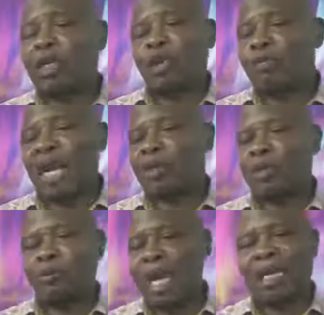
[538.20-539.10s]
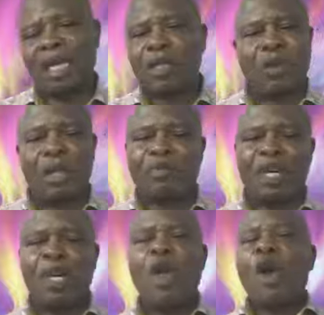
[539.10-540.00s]
to Mark, Mark 9
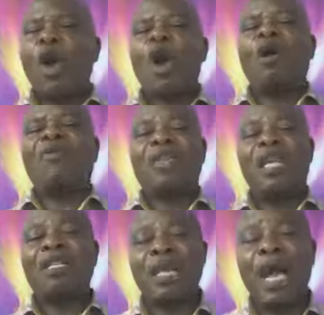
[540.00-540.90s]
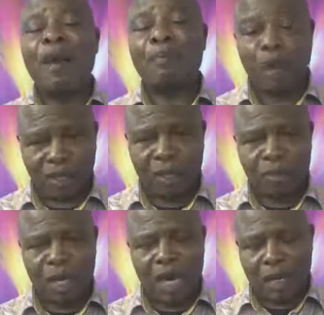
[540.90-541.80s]
23, all things are
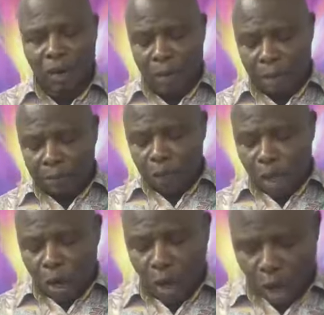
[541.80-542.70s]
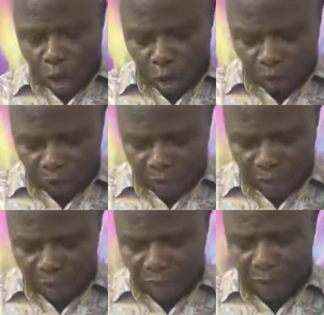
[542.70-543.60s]
possible. Hallelujah all
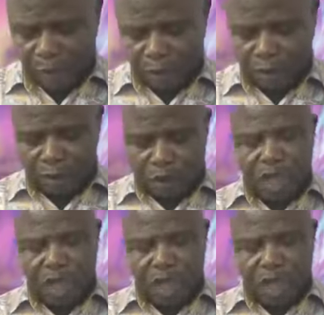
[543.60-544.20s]
things are possible.